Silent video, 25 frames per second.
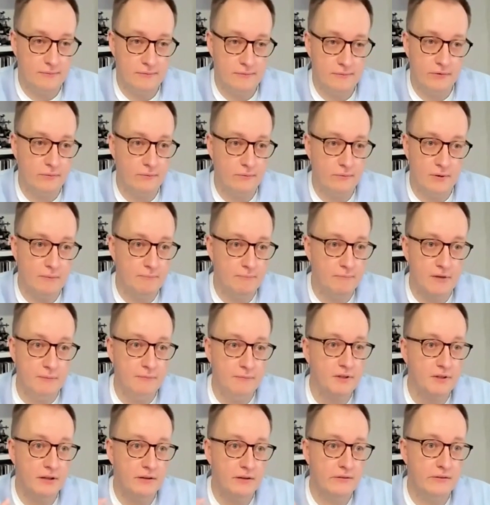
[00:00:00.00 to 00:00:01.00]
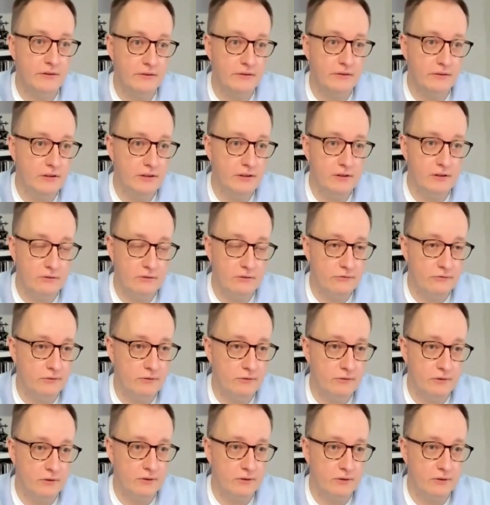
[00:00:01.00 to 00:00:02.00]
so, I mean, as a leader of
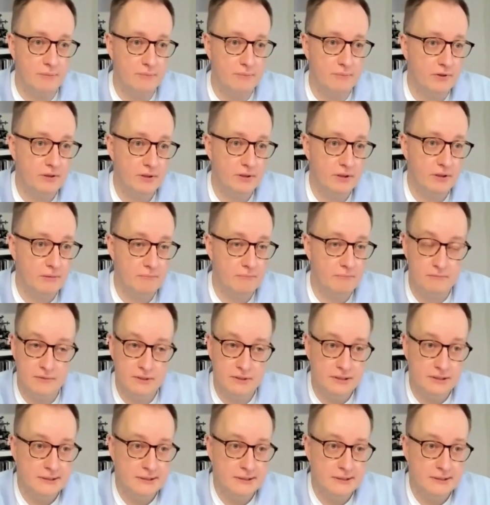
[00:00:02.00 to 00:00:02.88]
a company, I'm